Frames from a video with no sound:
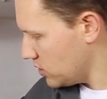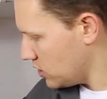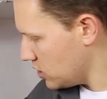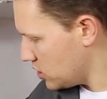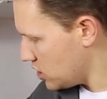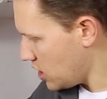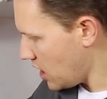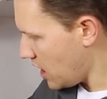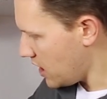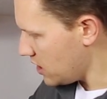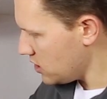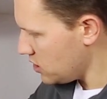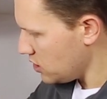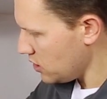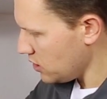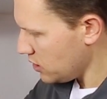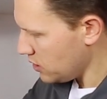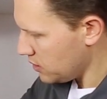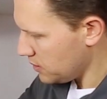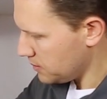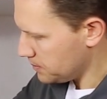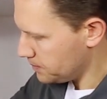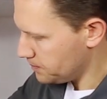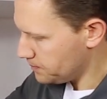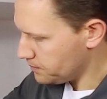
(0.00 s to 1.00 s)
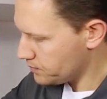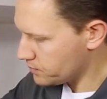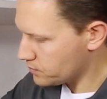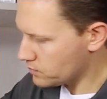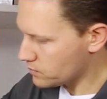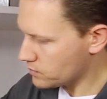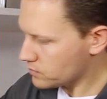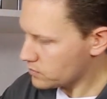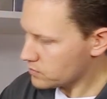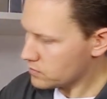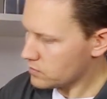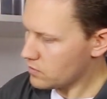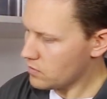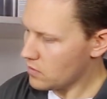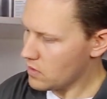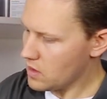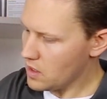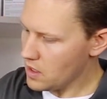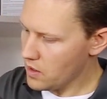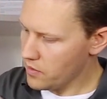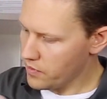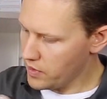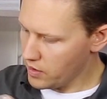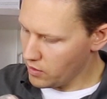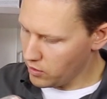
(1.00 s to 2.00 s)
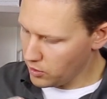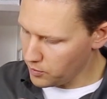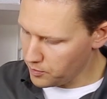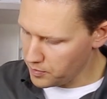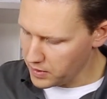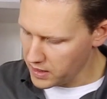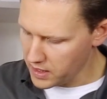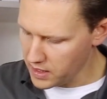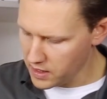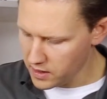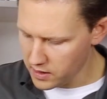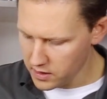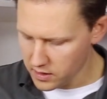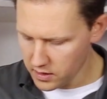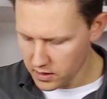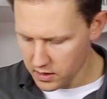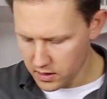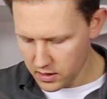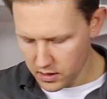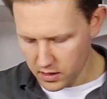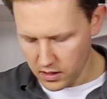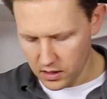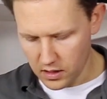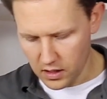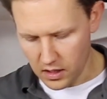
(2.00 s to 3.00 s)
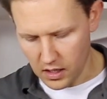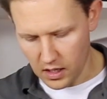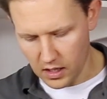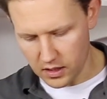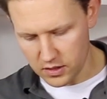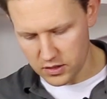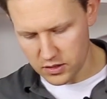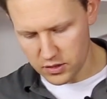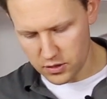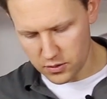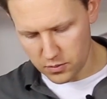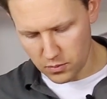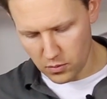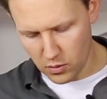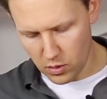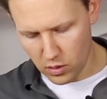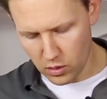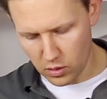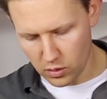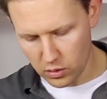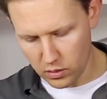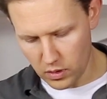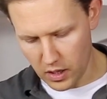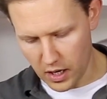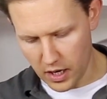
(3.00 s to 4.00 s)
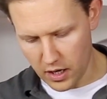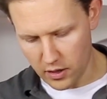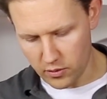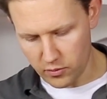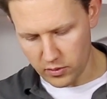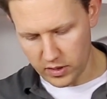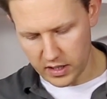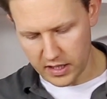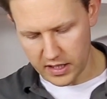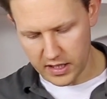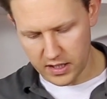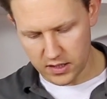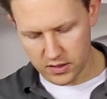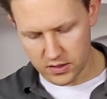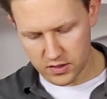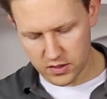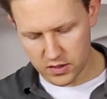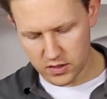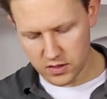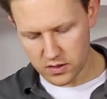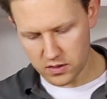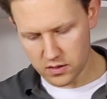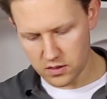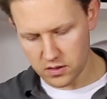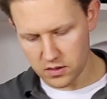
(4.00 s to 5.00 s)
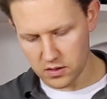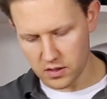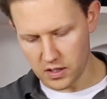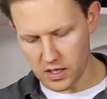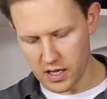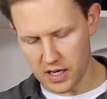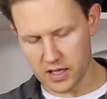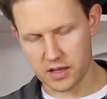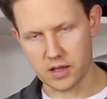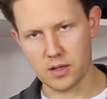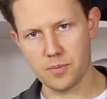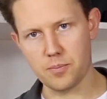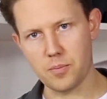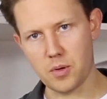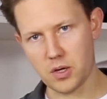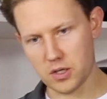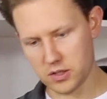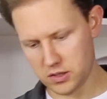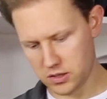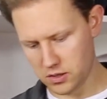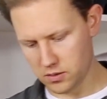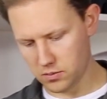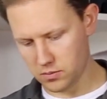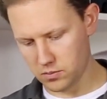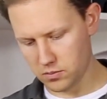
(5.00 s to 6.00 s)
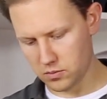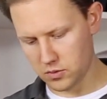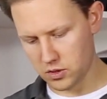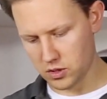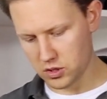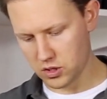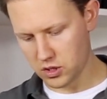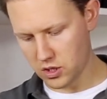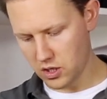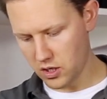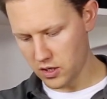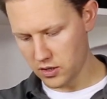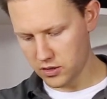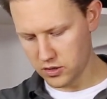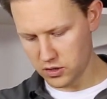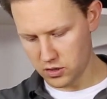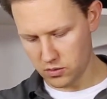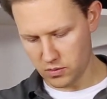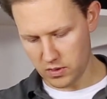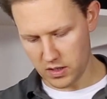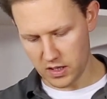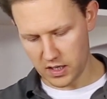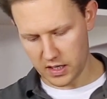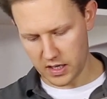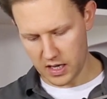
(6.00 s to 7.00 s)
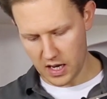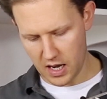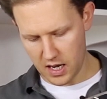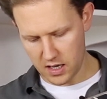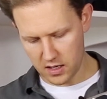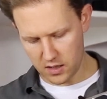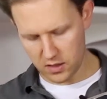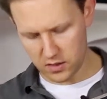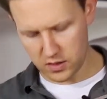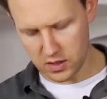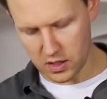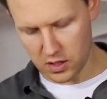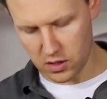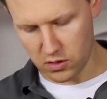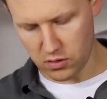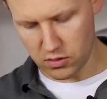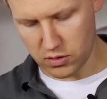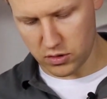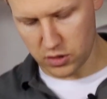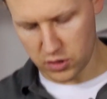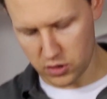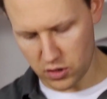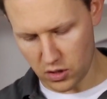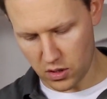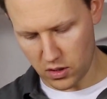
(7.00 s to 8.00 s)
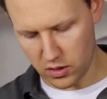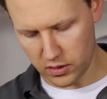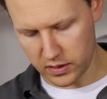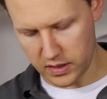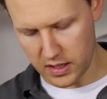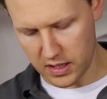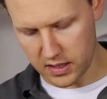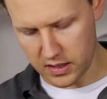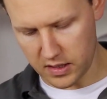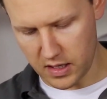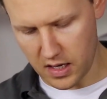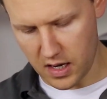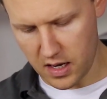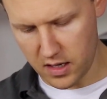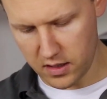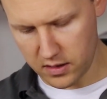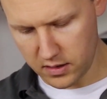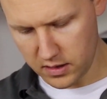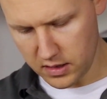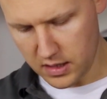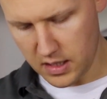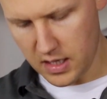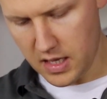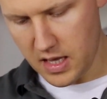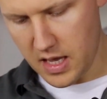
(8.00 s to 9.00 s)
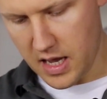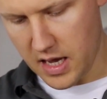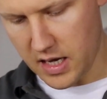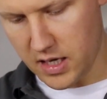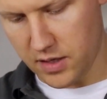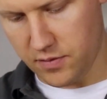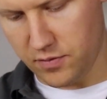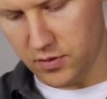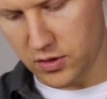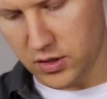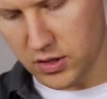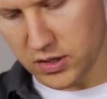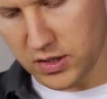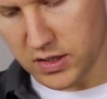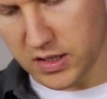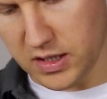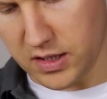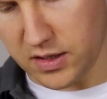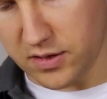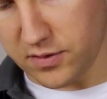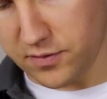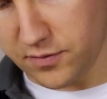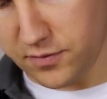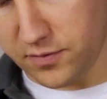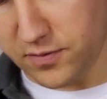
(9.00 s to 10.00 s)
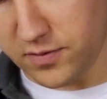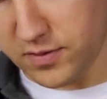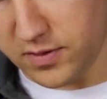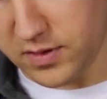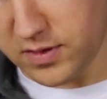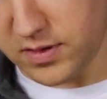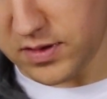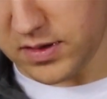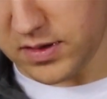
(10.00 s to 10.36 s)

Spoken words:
want to change it, there will be a small release at the bottom just close to where the can is, and you just hold that down, and if you just give